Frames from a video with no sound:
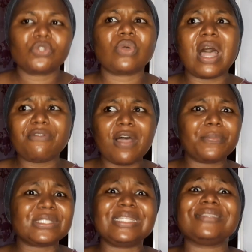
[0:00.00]
So
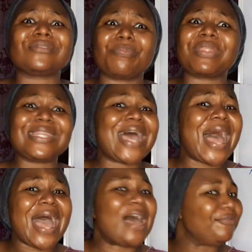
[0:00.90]
alpha-arbutin is something that
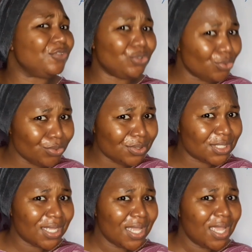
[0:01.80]
I have used,
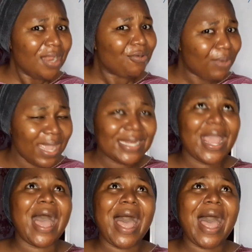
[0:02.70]
right?